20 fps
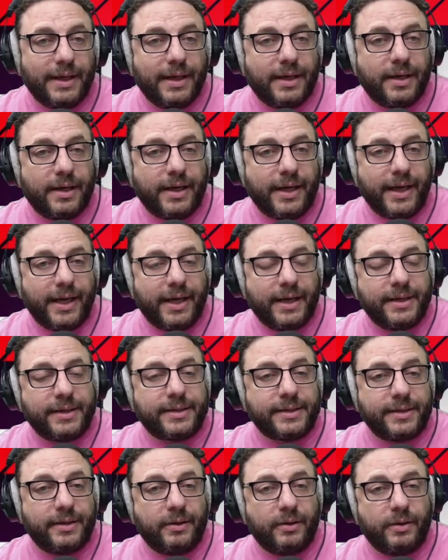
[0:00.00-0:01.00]
And
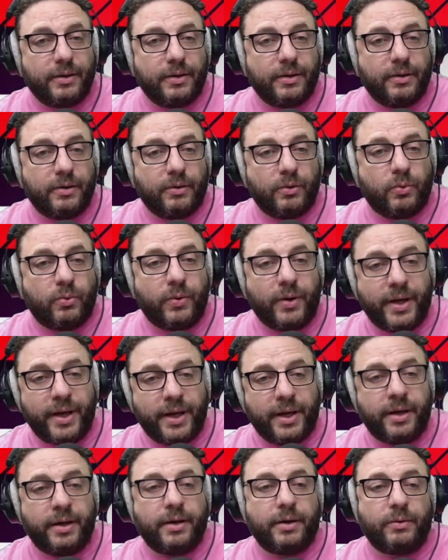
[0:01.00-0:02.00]

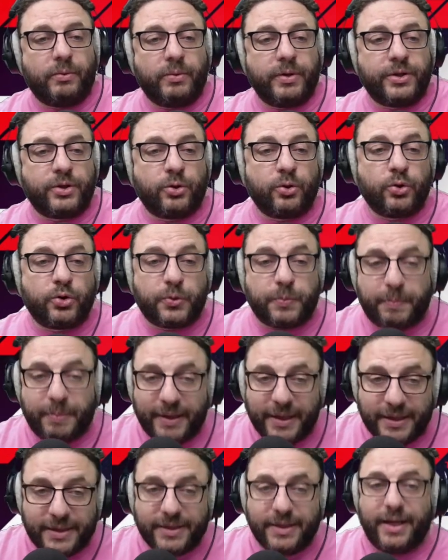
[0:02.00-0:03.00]
when we choose
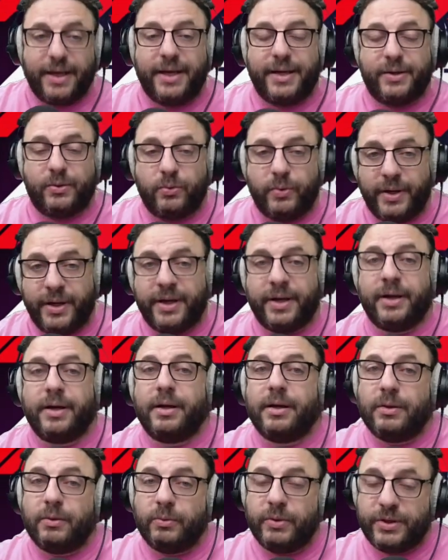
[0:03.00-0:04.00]
speed and when
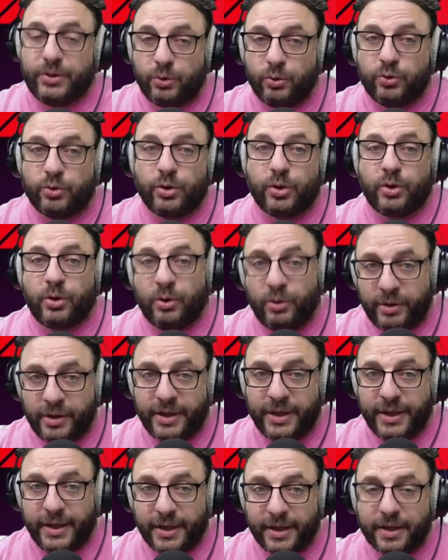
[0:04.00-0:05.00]
we choose
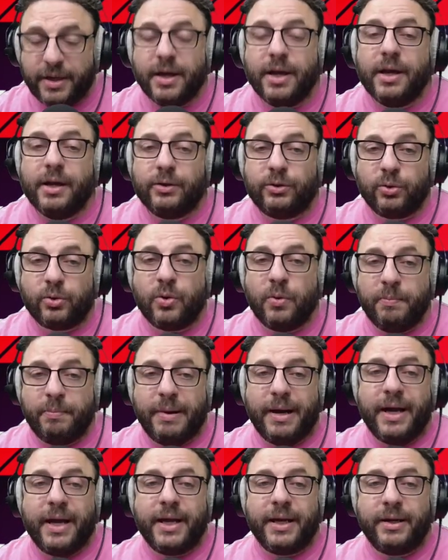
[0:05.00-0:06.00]
cornering to
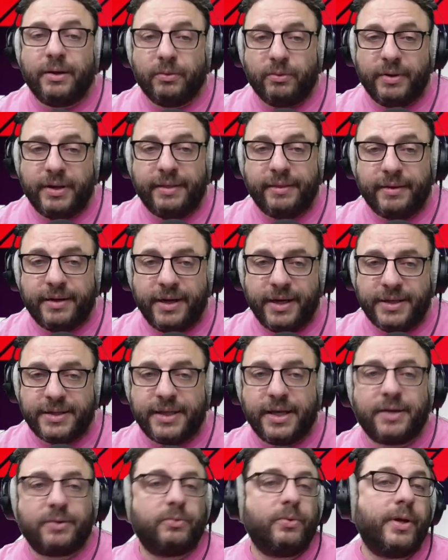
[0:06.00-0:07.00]
combine with
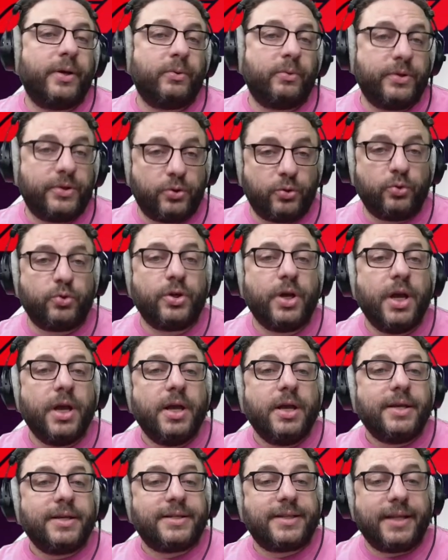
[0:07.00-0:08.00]
restart, when we choose
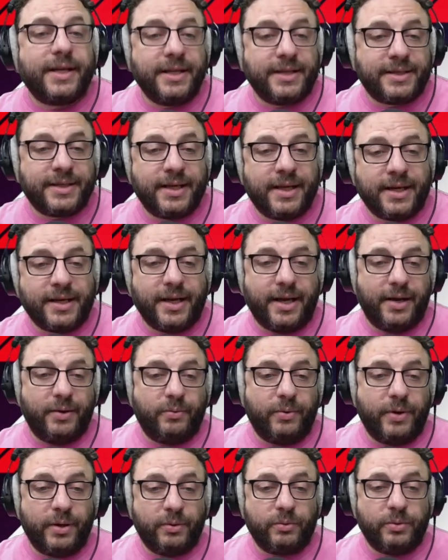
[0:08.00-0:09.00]
Street Shark and
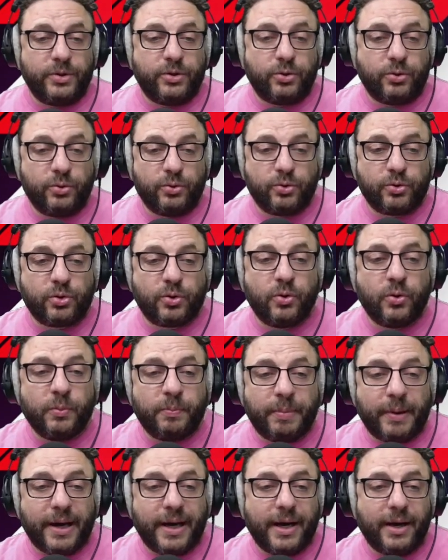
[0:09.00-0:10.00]
when we choose
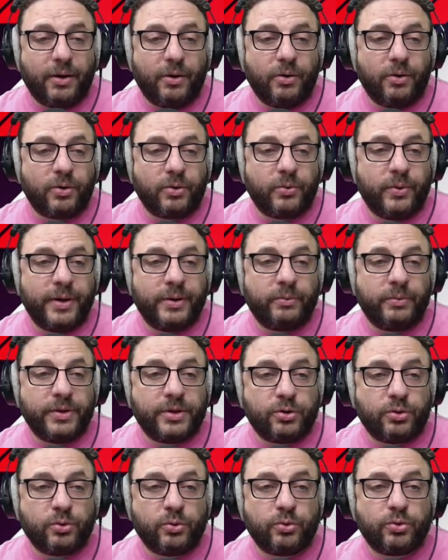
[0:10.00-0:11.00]
Koopa or when we
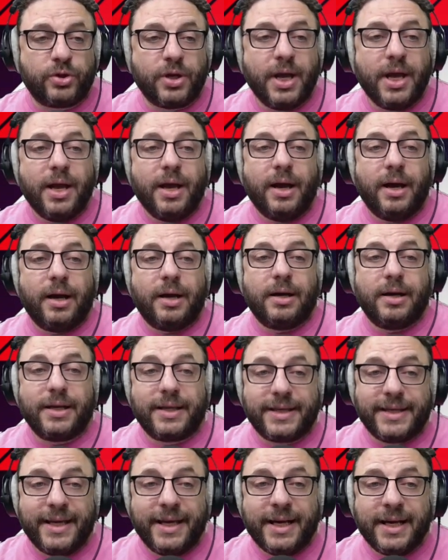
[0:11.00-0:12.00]
choose
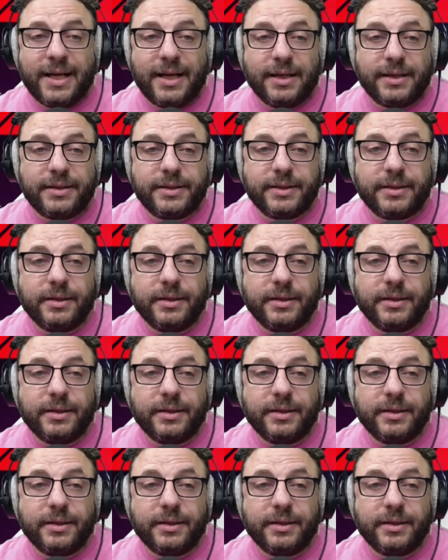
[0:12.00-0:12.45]
Herald,